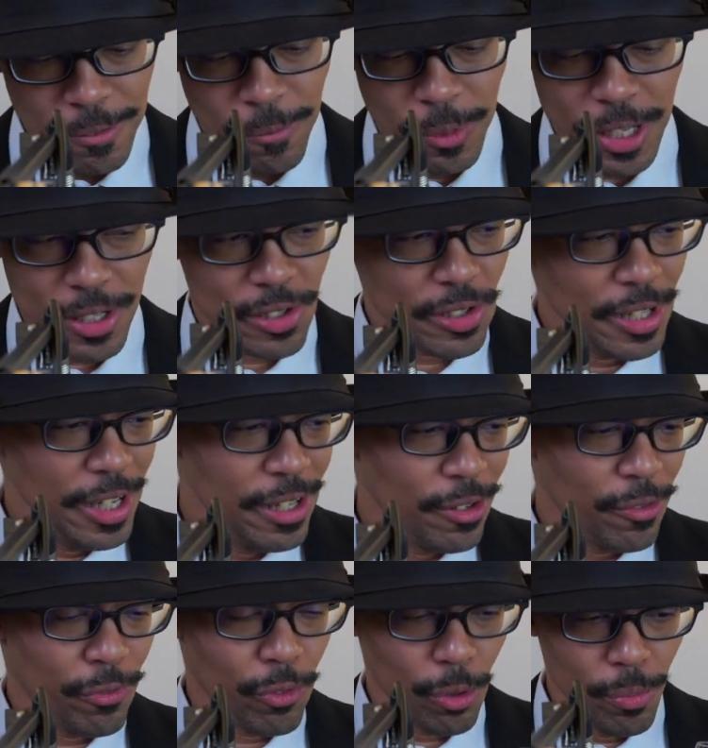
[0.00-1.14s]
it's either
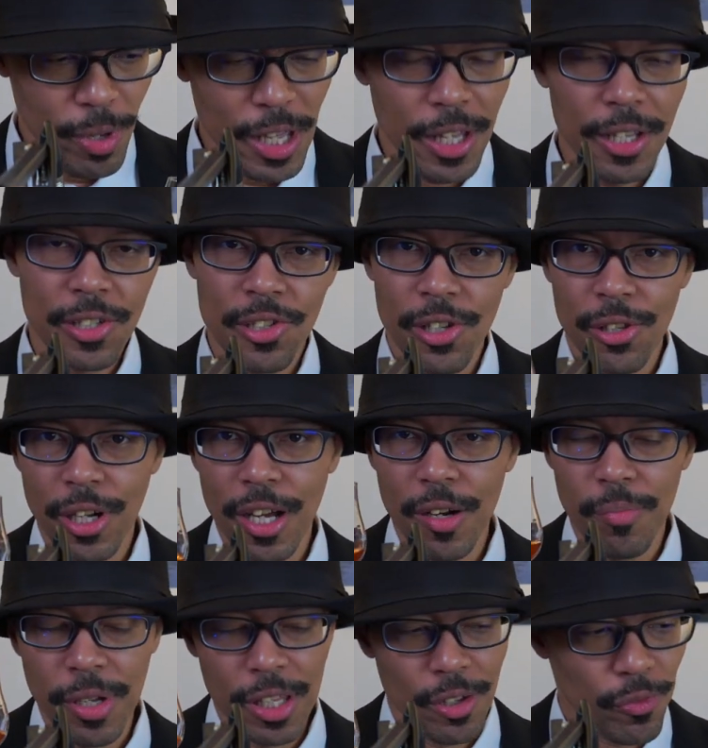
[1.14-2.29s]
going to
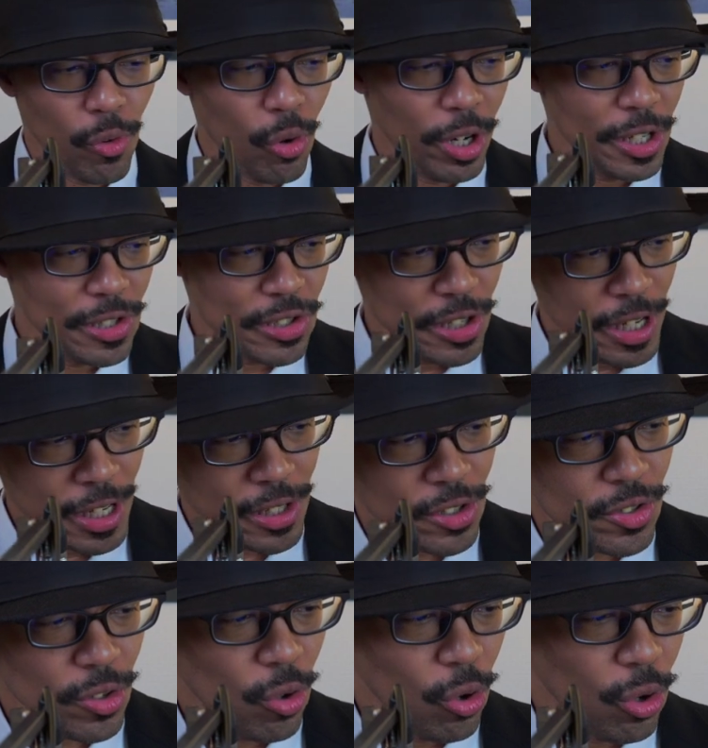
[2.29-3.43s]
be the
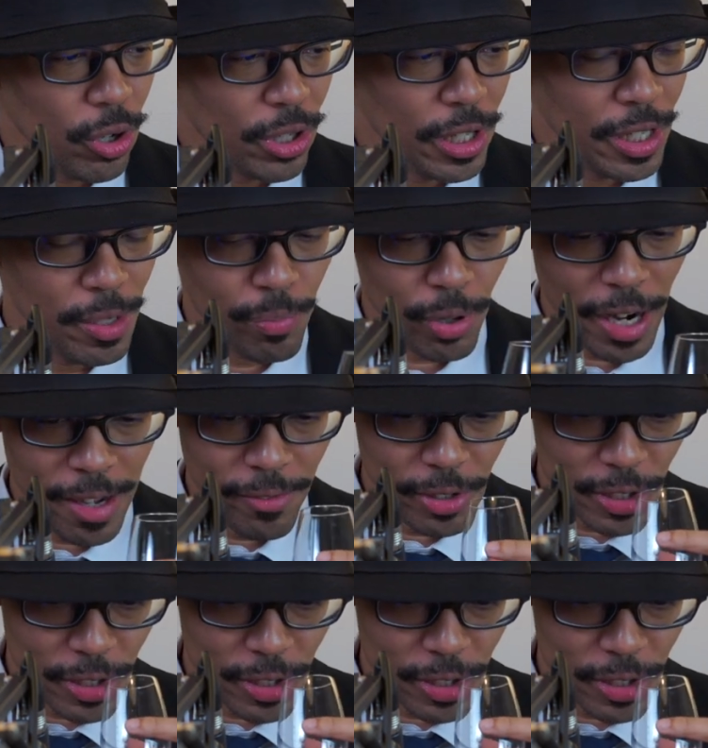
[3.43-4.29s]
46 or the private